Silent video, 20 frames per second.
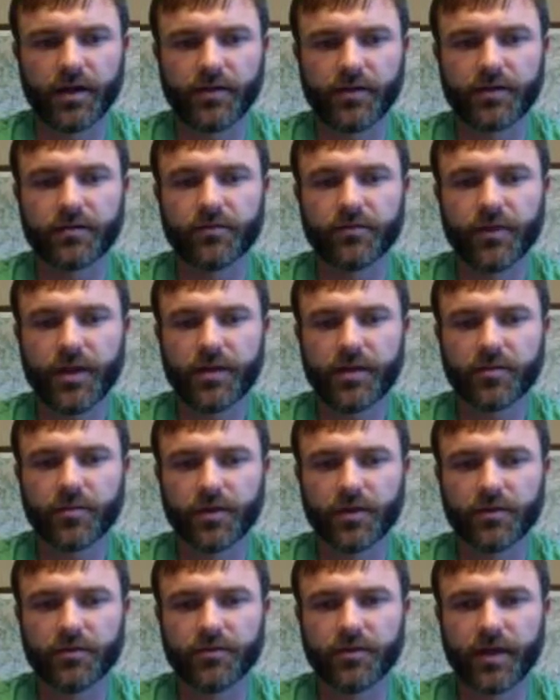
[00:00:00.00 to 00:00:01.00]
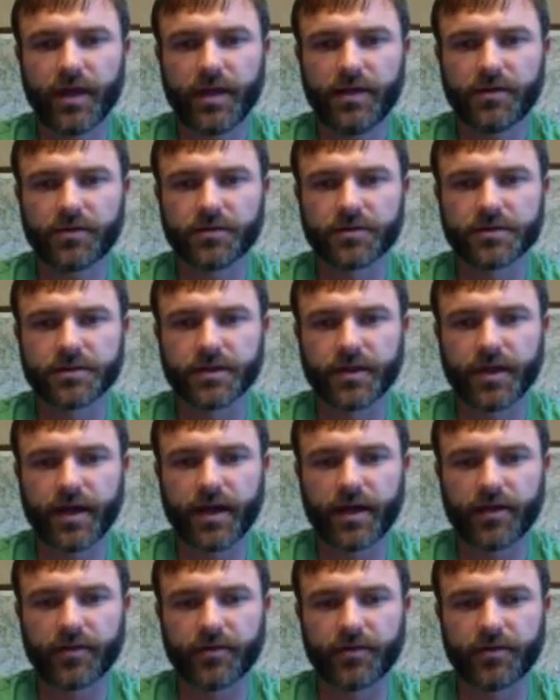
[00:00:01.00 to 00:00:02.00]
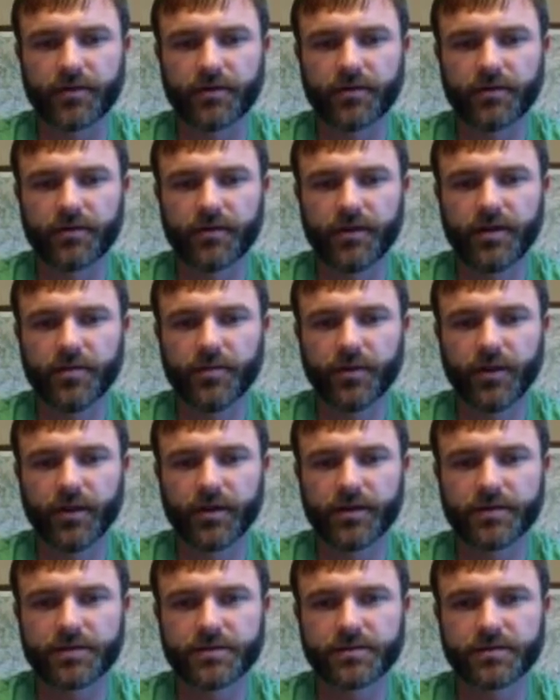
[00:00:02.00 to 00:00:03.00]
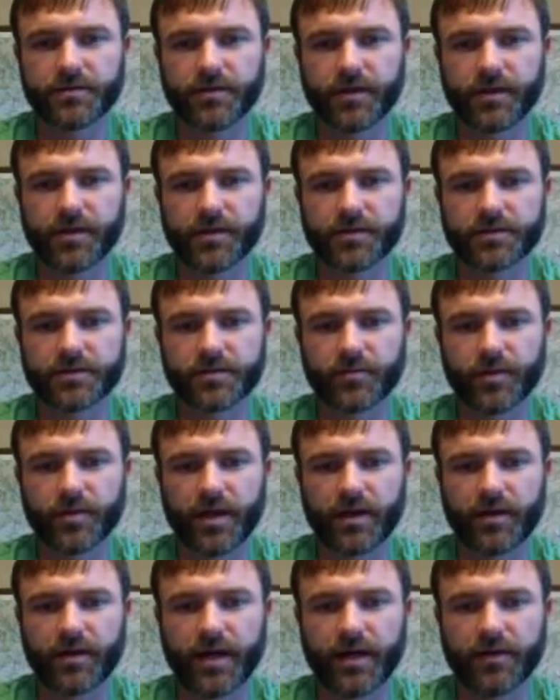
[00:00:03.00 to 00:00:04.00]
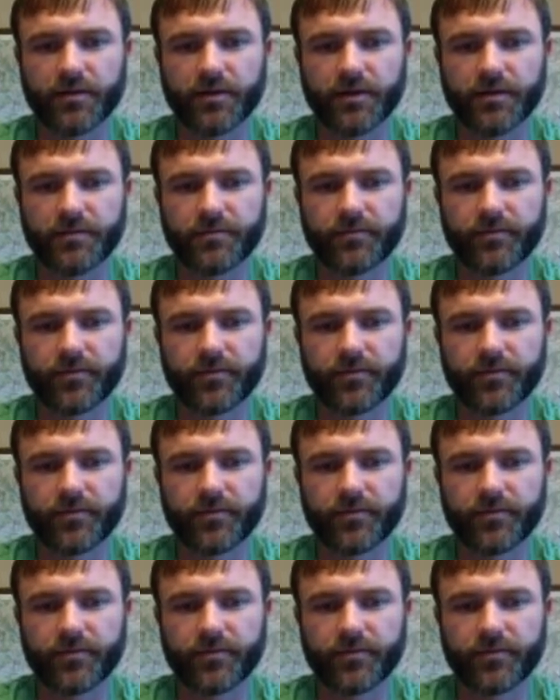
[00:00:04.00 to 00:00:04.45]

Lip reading: inflated balloon anchors the catheter in place against the bladder outlet.